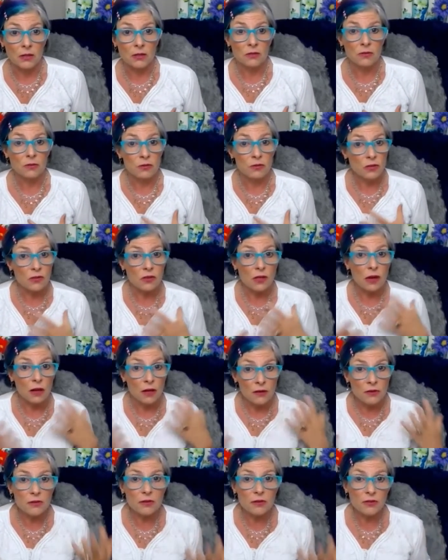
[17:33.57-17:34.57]
So, just
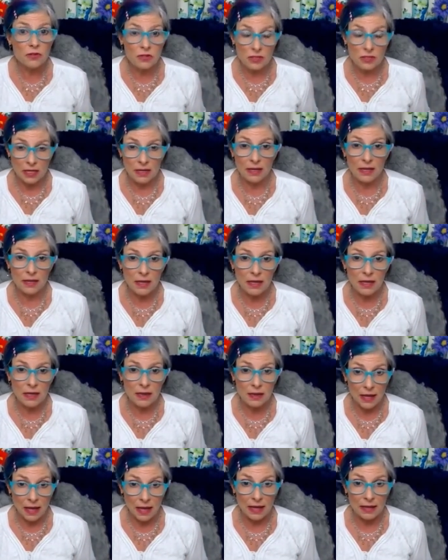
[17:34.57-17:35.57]

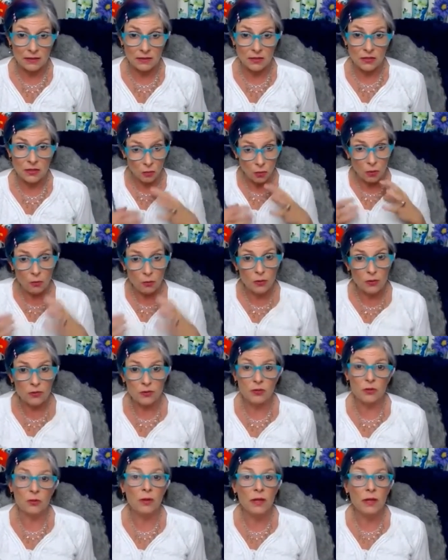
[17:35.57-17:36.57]
understanding that what we're
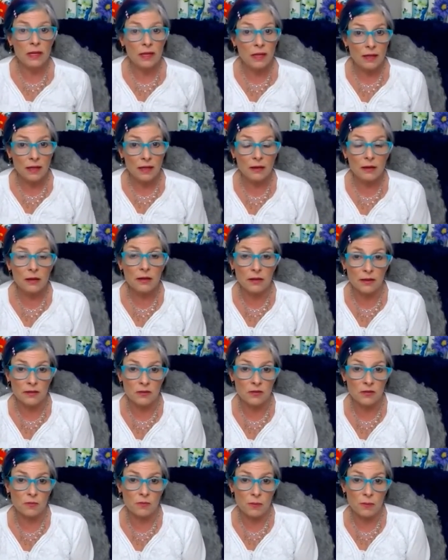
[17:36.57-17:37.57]
doing here
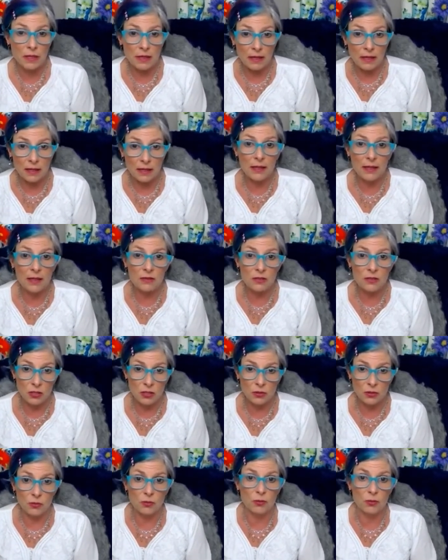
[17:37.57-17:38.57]
is beginning
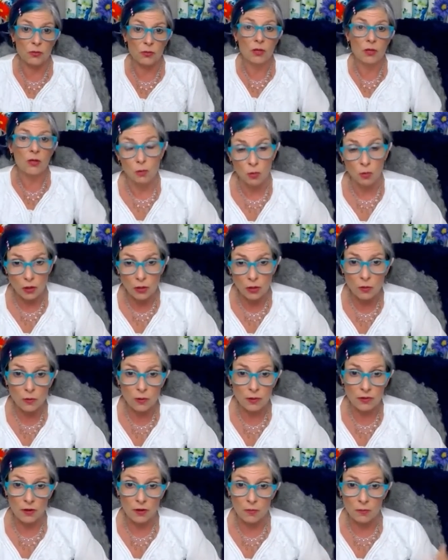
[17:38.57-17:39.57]
to work
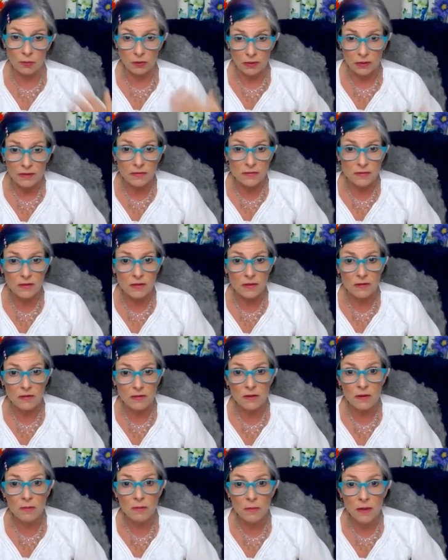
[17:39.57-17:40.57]
with our belief
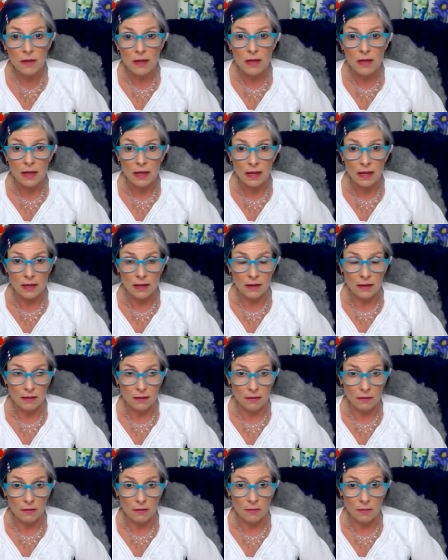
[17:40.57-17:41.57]
system
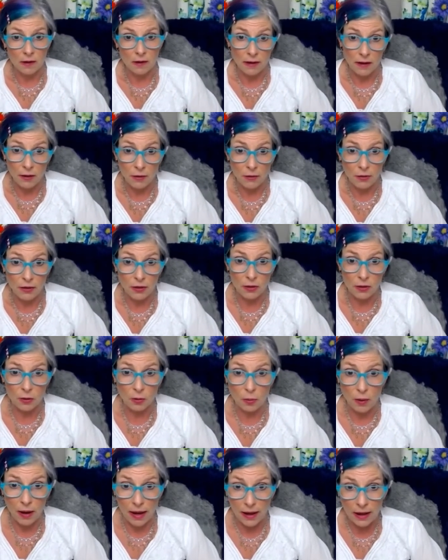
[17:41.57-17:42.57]
in a
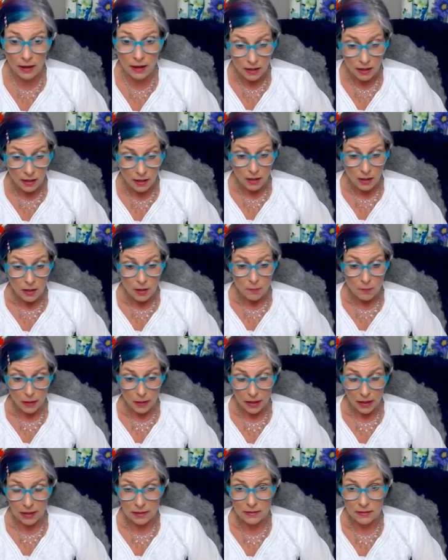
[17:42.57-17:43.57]
healthier way,
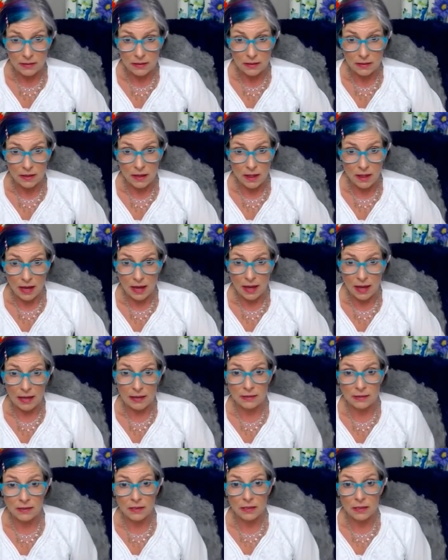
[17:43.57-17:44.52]
but that